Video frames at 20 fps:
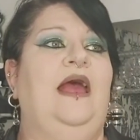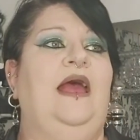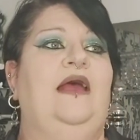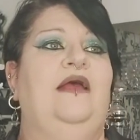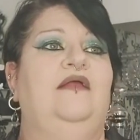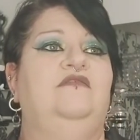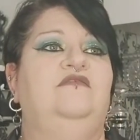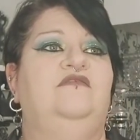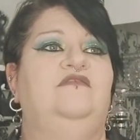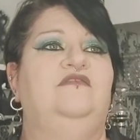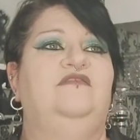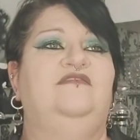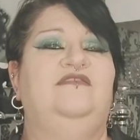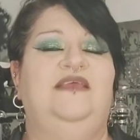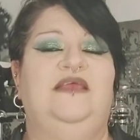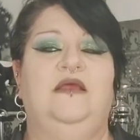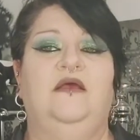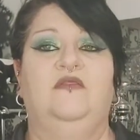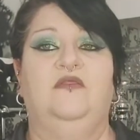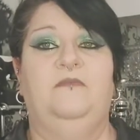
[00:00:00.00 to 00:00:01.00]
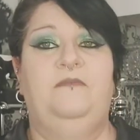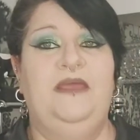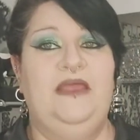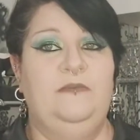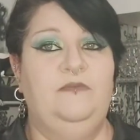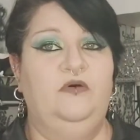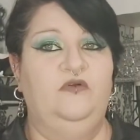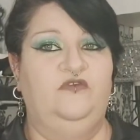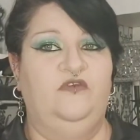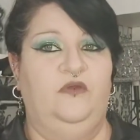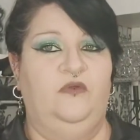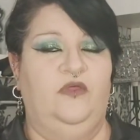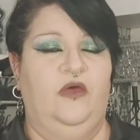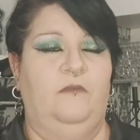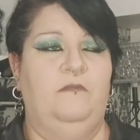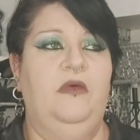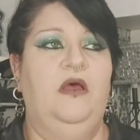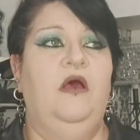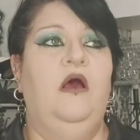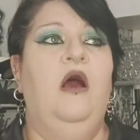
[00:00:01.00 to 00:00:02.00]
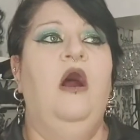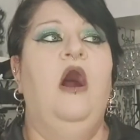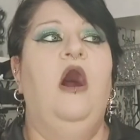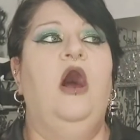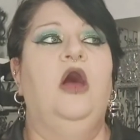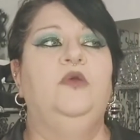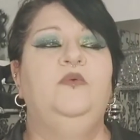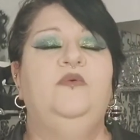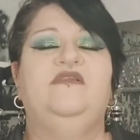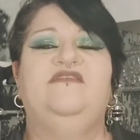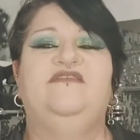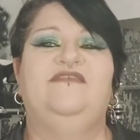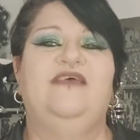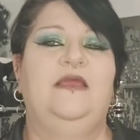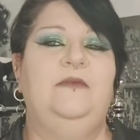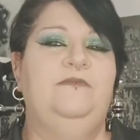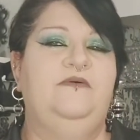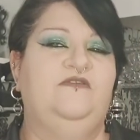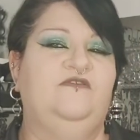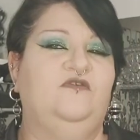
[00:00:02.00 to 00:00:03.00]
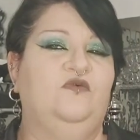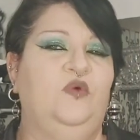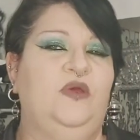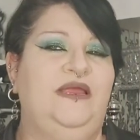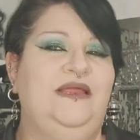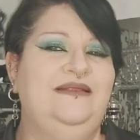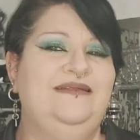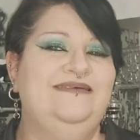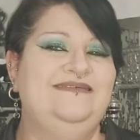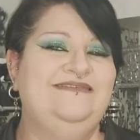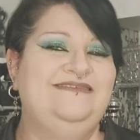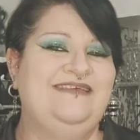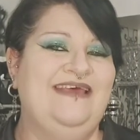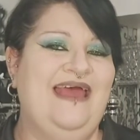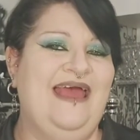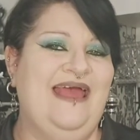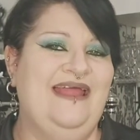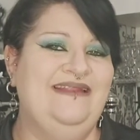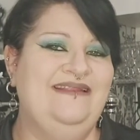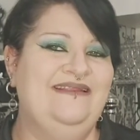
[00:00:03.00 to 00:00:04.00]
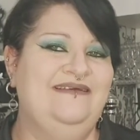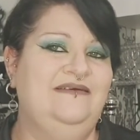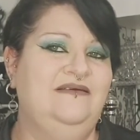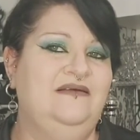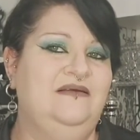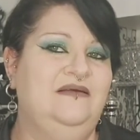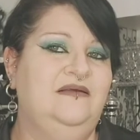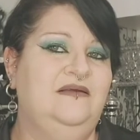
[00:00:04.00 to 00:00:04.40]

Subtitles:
and seeing other people do them, I would say between 10